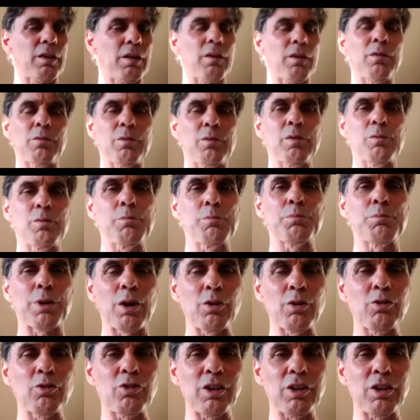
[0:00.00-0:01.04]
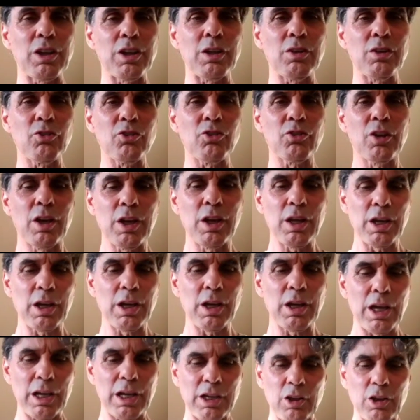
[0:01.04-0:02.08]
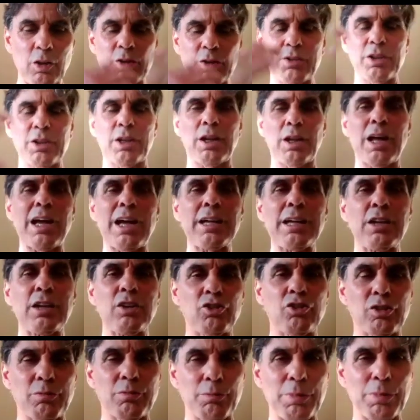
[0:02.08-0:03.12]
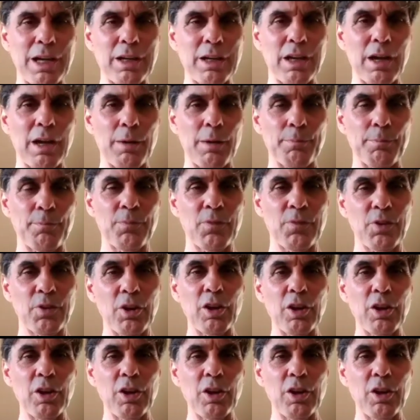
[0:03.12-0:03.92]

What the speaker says: and proteins, and he got the glycogen back